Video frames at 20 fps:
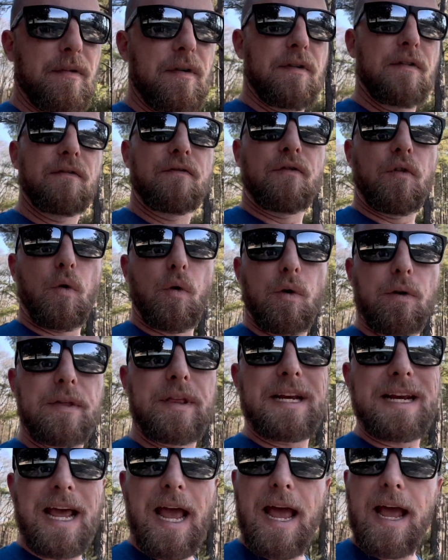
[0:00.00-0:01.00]
for the
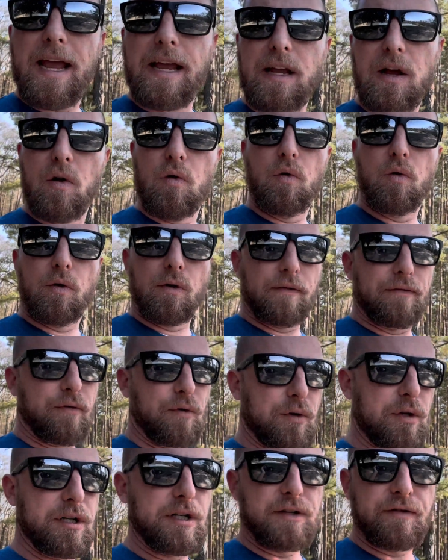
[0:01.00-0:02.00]
day or
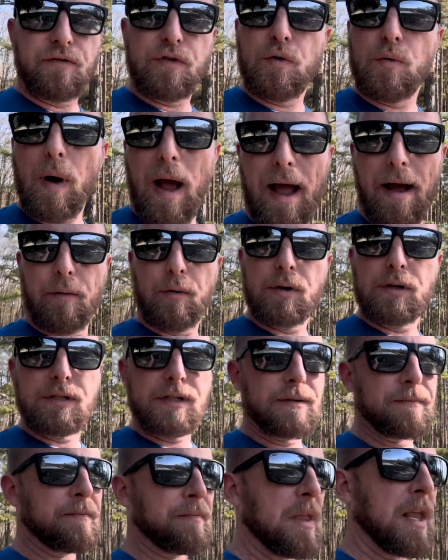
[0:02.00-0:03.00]
for just a few hours
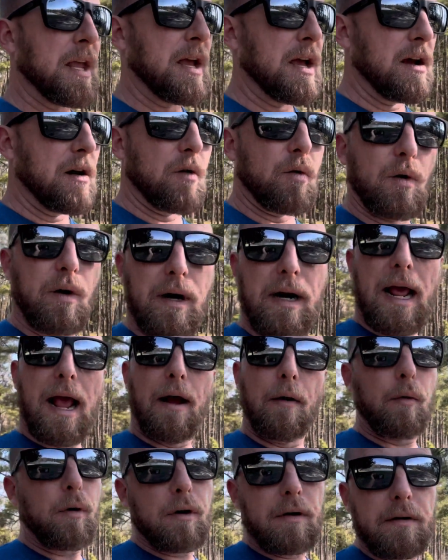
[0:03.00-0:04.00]
or an
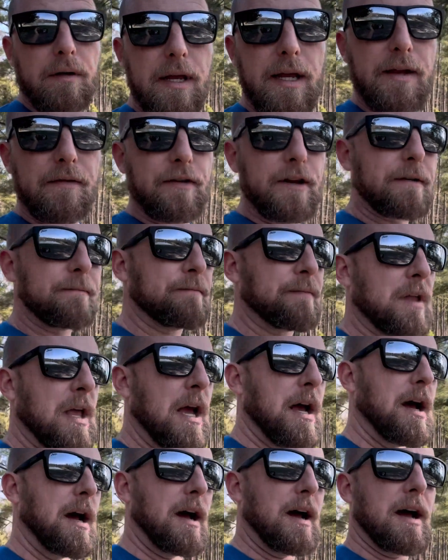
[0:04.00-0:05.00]
hour even.
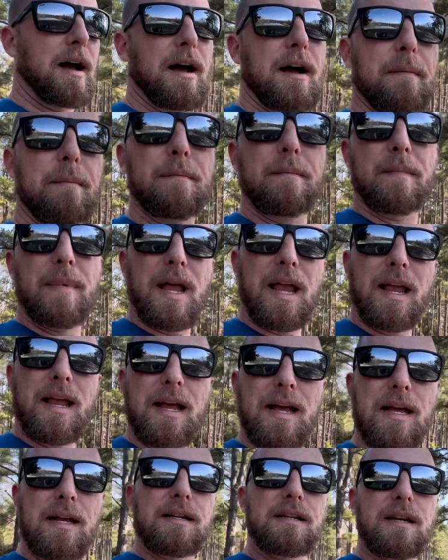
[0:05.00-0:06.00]

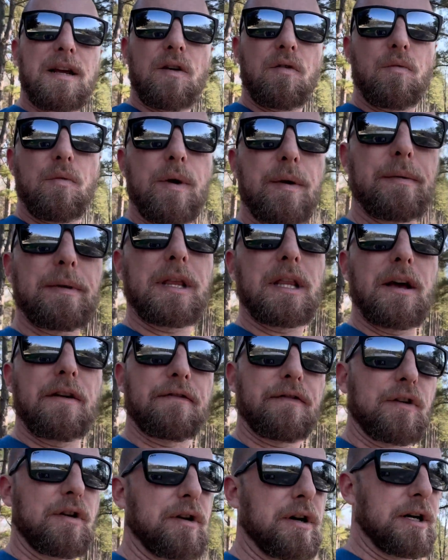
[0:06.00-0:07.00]
And we would love
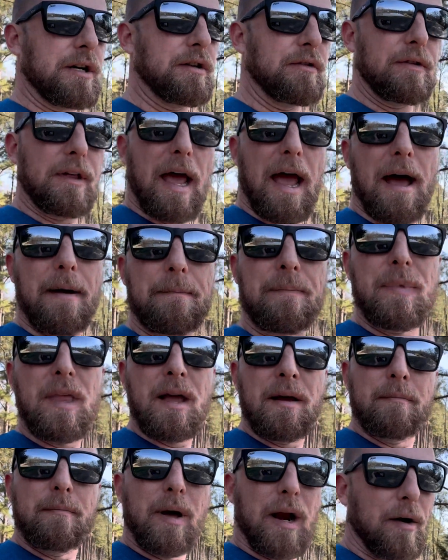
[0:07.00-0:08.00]
for you to do that.
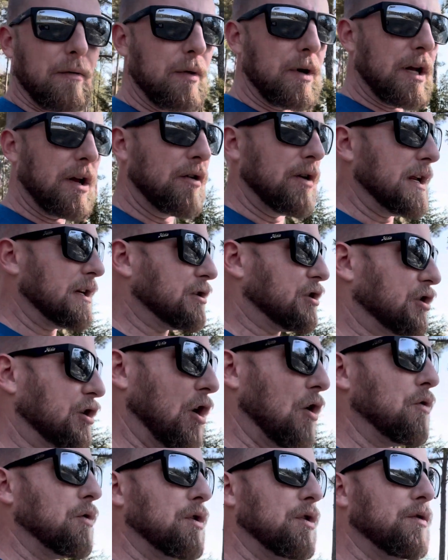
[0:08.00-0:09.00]
But I want to go ahead and
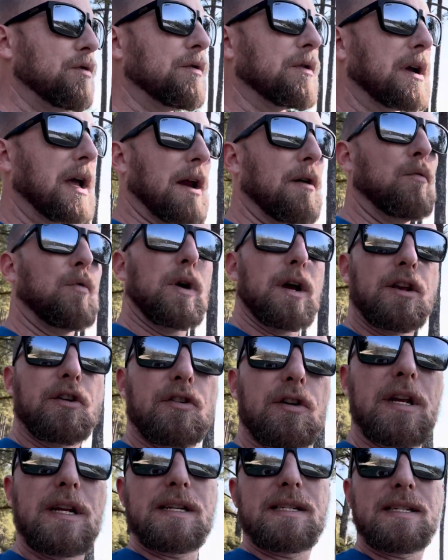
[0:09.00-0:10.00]
show you kind of what you're
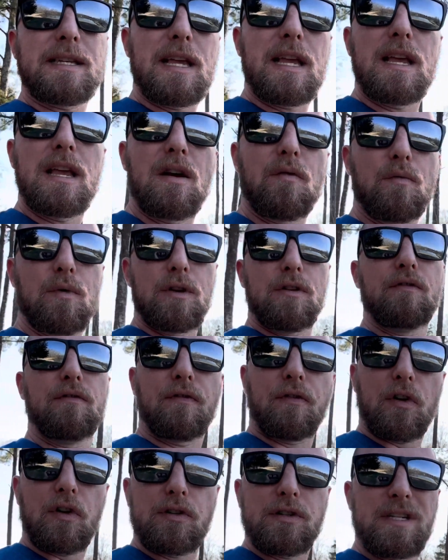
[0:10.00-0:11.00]
going to see when you
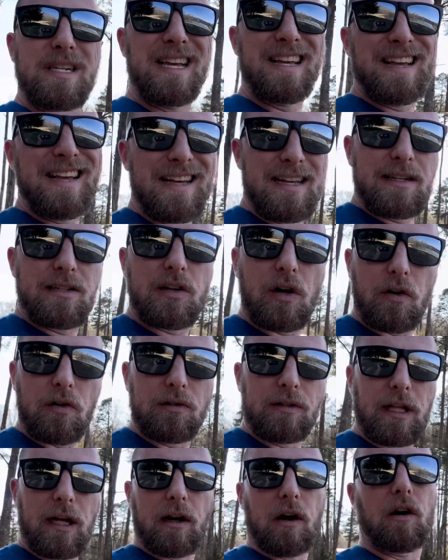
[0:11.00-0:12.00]
first turn
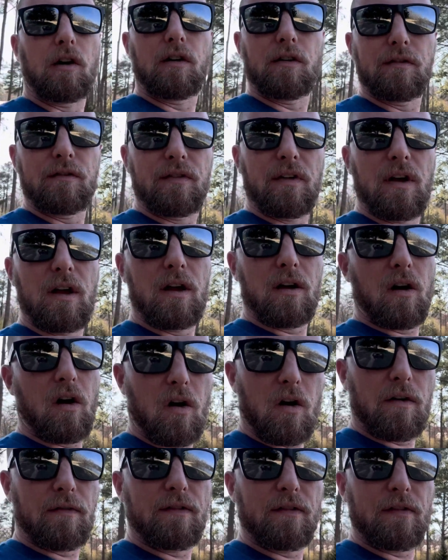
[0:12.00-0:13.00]
the curve
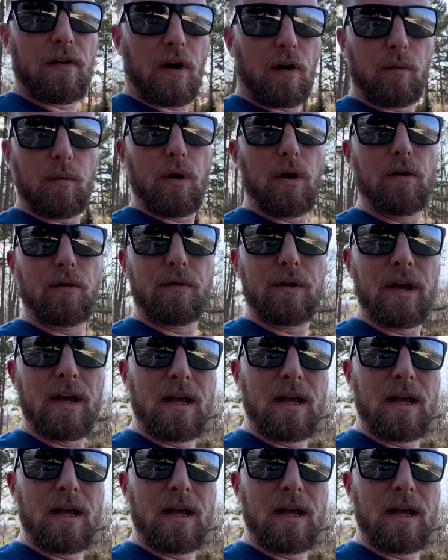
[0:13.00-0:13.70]
off of our road